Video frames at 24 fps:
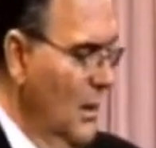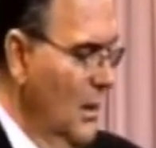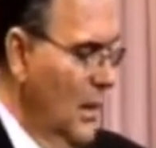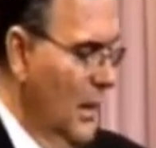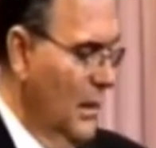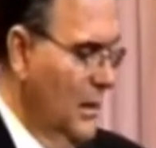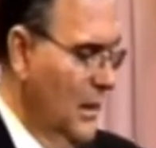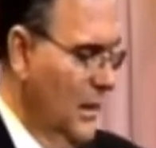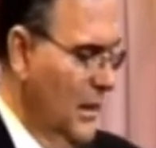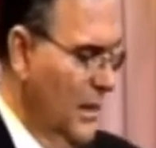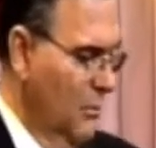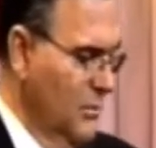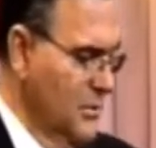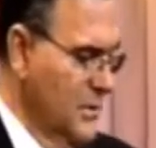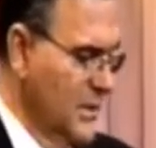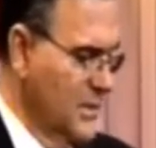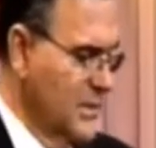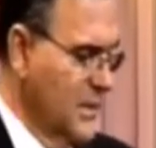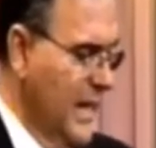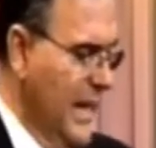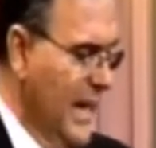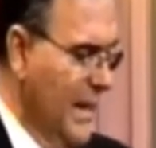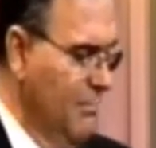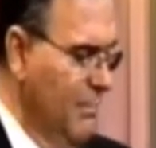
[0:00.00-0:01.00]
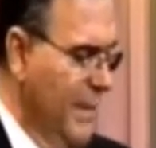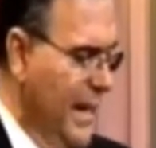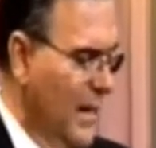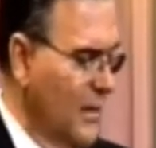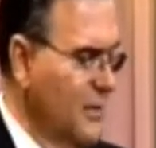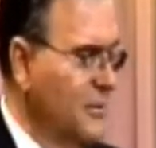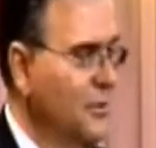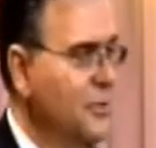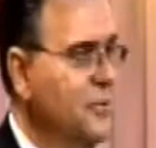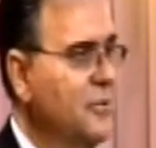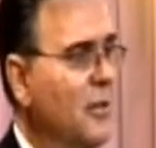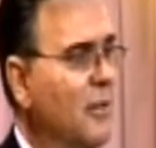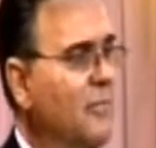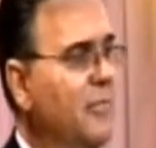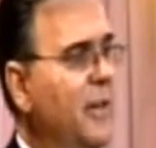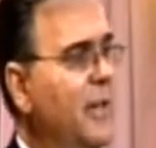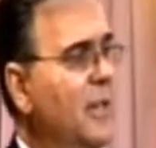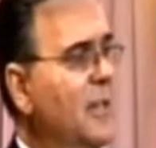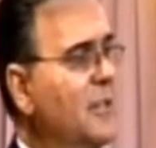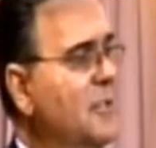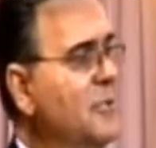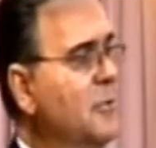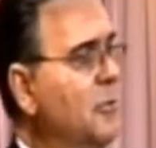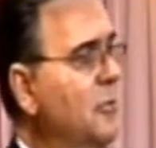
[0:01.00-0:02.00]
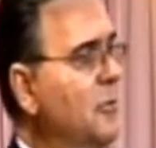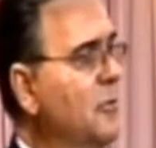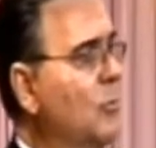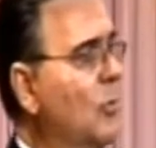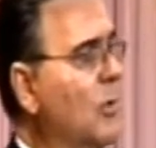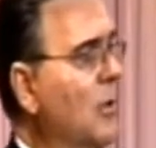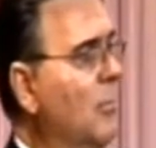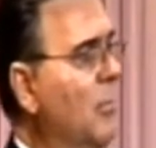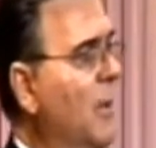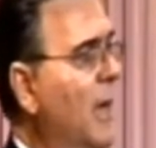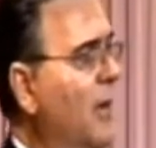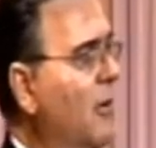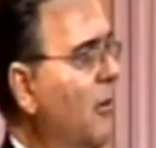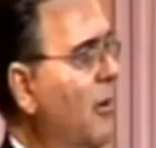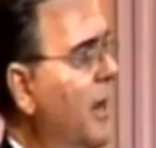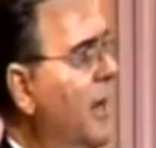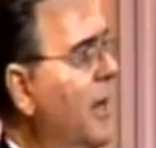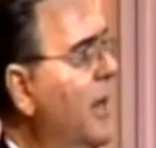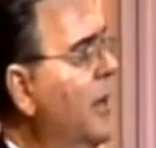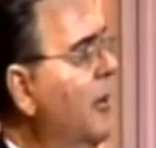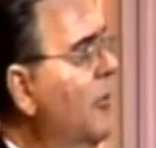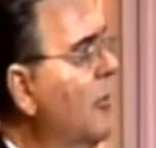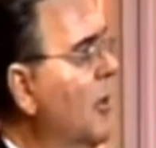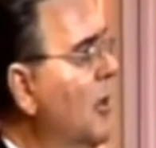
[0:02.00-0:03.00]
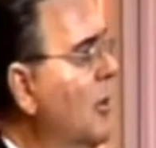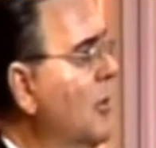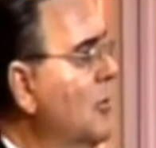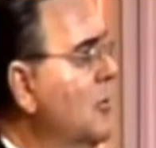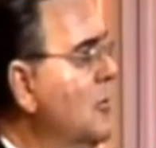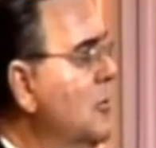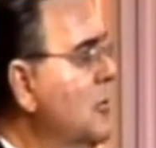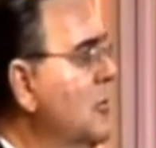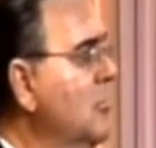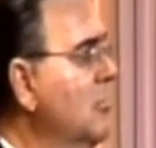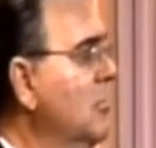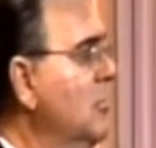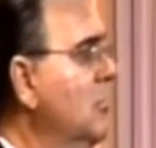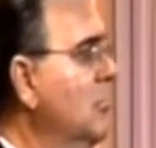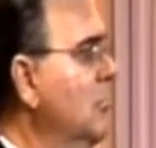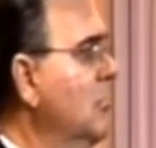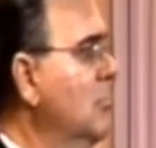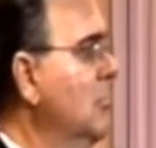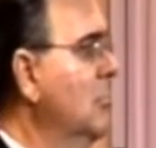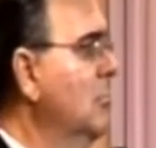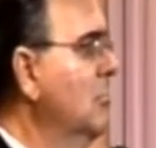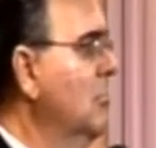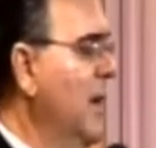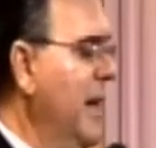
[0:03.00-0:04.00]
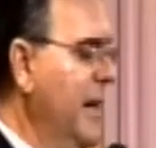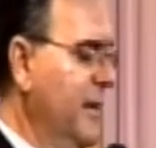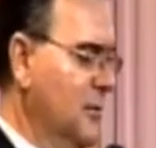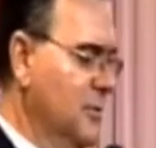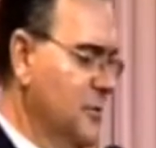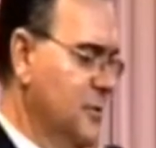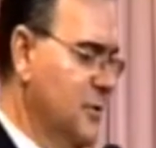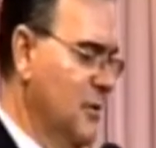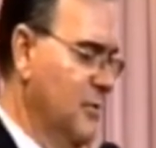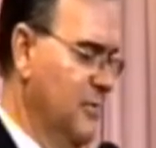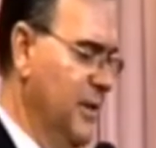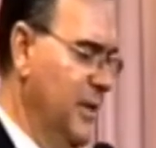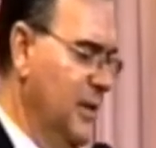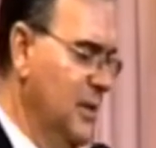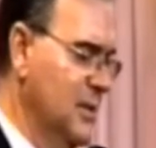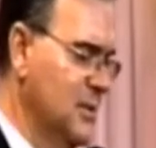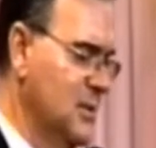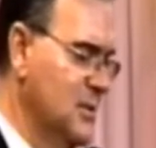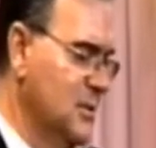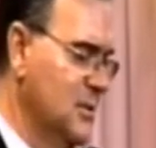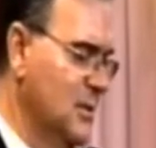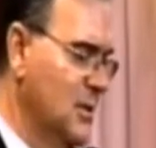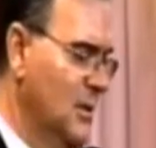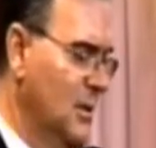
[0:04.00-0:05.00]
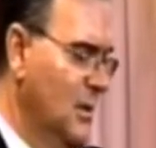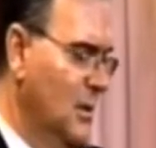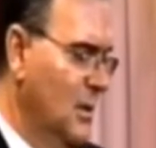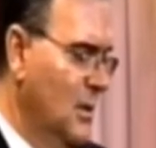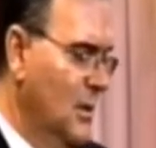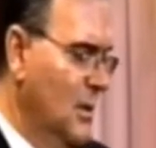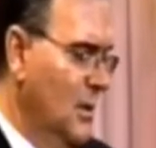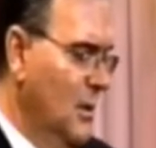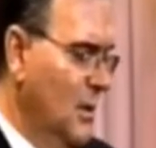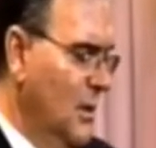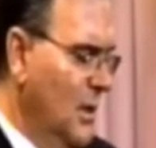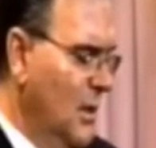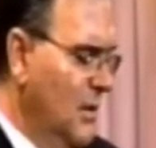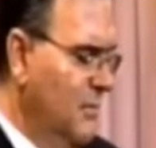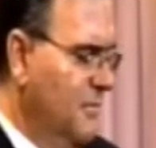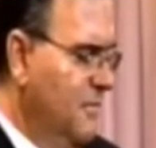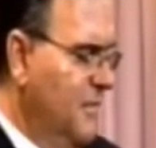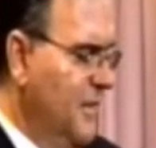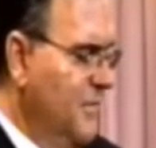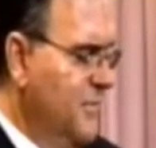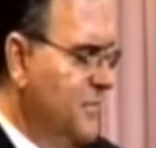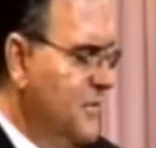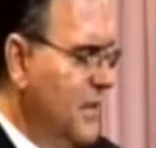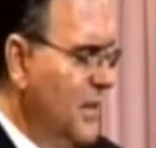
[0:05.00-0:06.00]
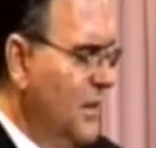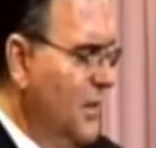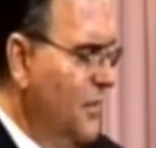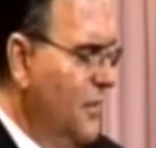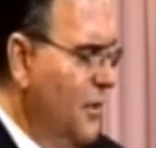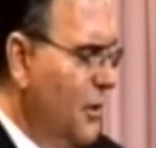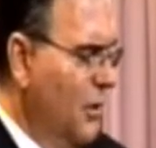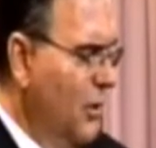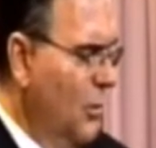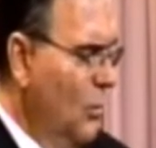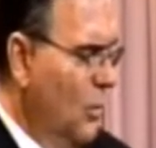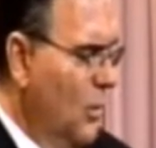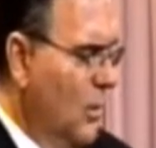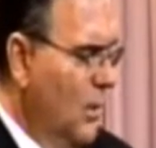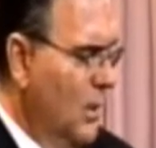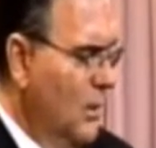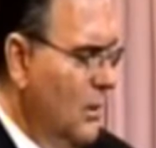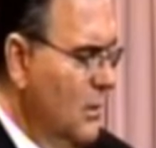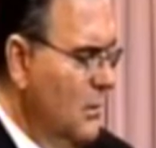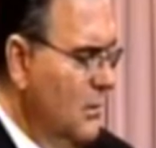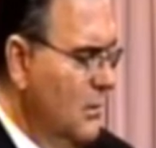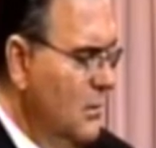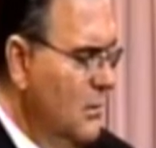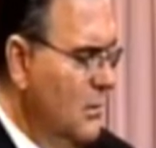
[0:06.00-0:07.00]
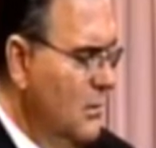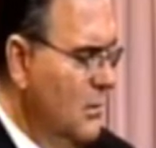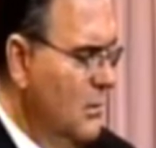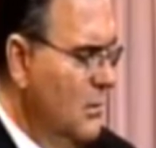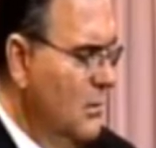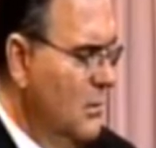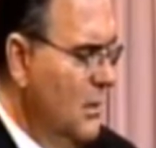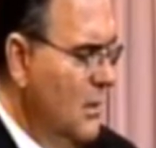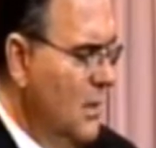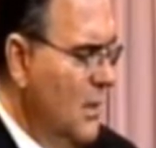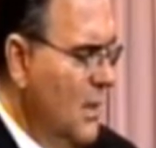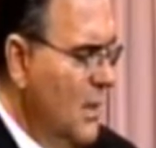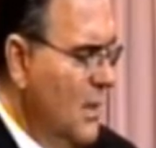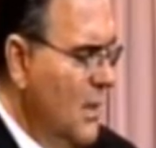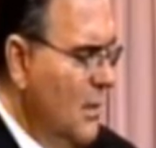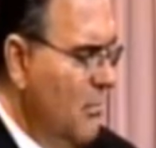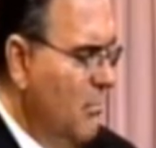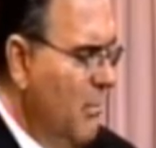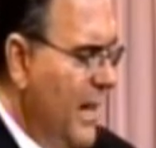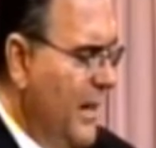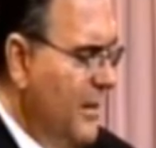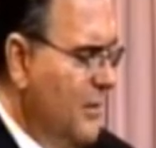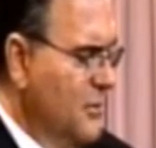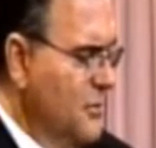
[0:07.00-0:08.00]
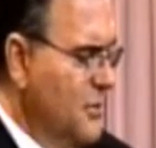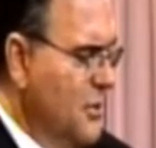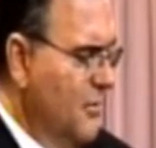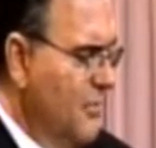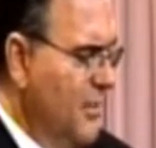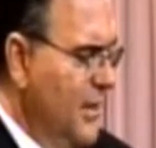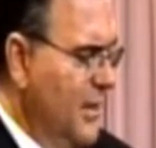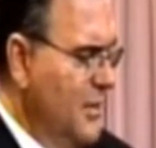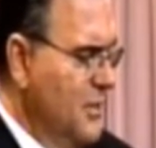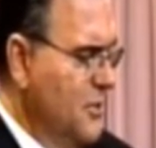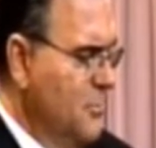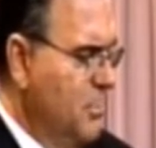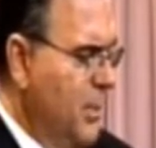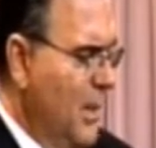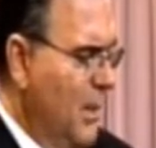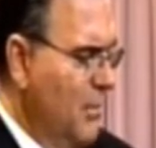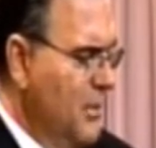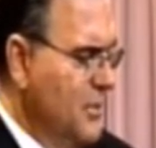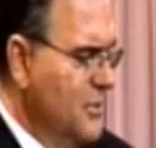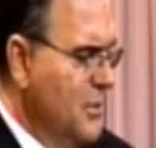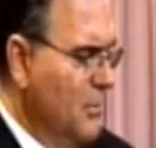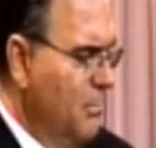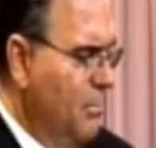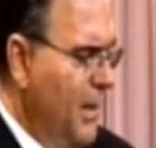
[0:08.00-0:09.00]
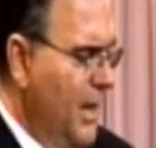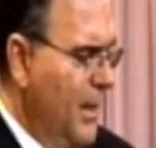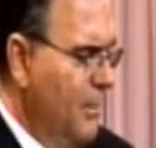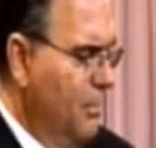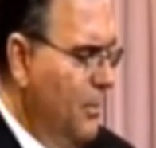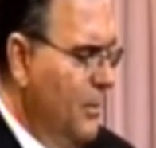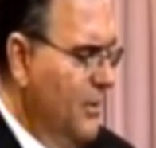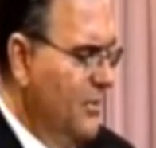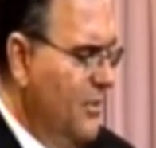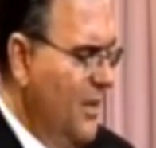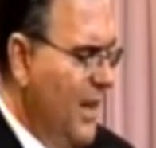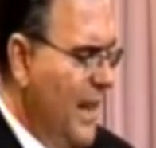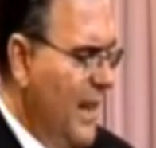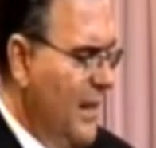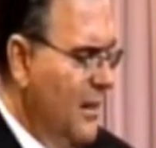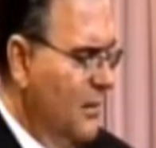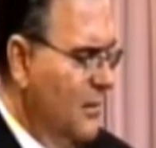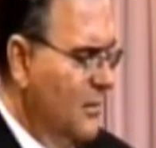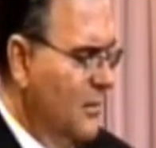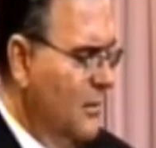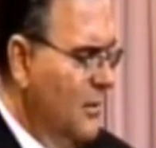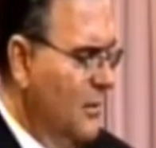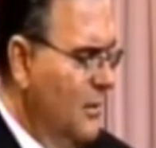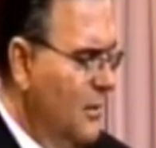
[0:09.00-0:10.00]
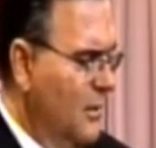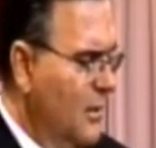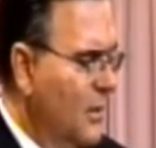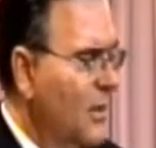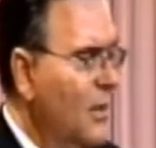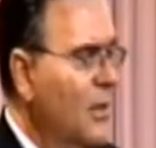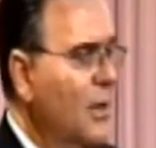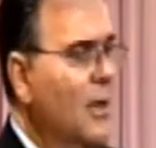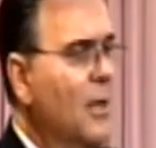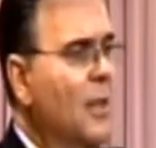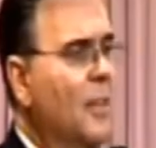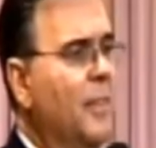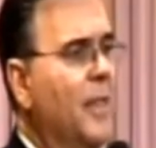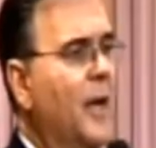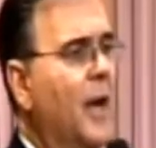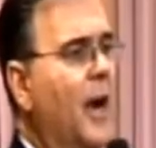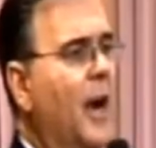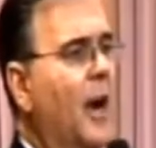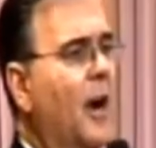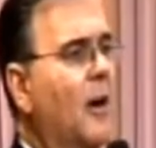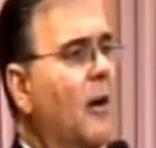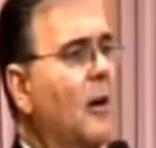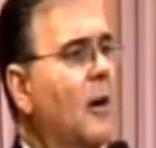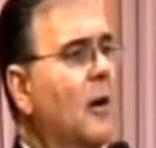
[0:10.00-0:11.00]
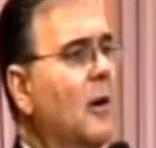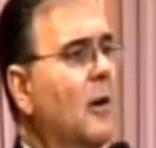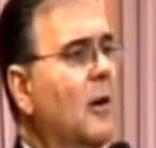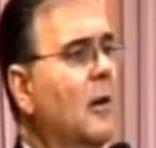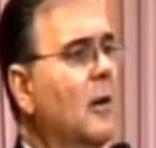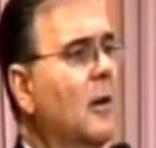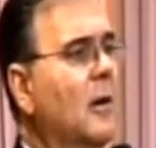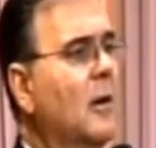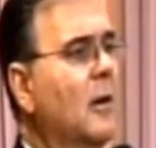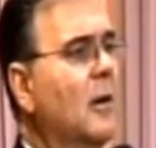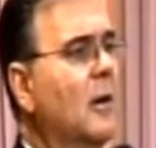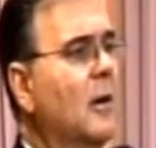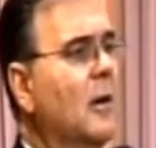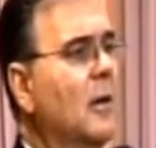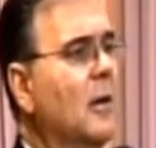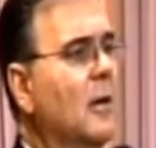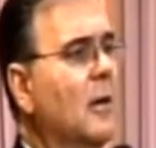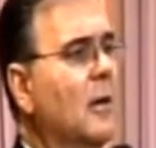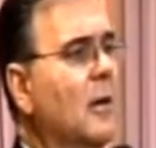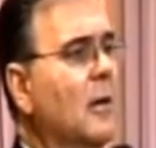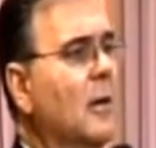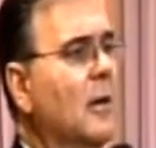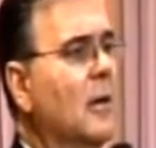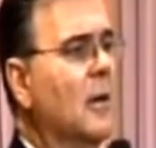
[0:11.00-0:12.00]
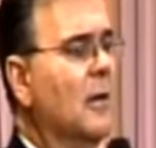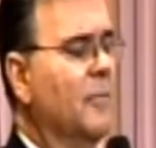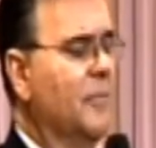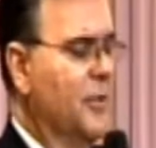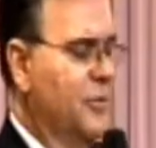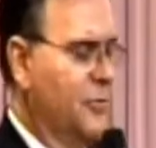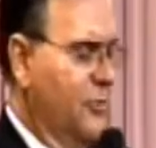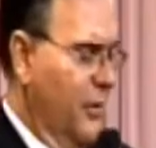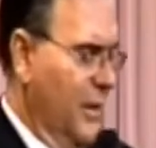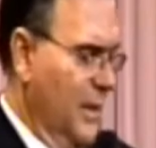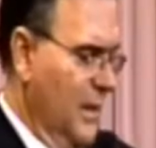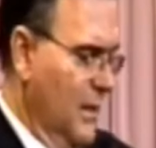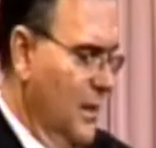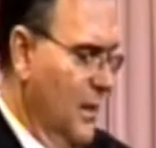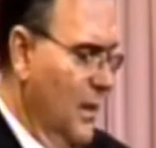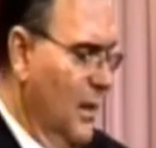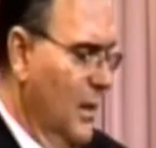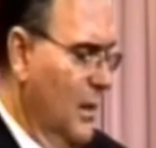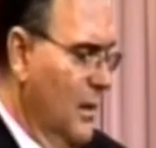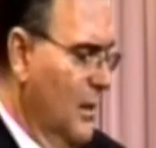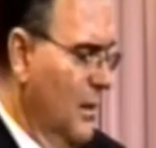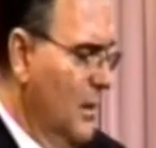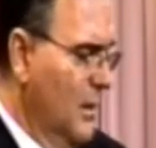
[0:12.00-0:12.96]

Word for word: And then there was this guy, Michael Servetus, who was one of my great heroes. Michael Servetus. In 1531, Michael Servetus published a paper entitled The Error of the Trinity,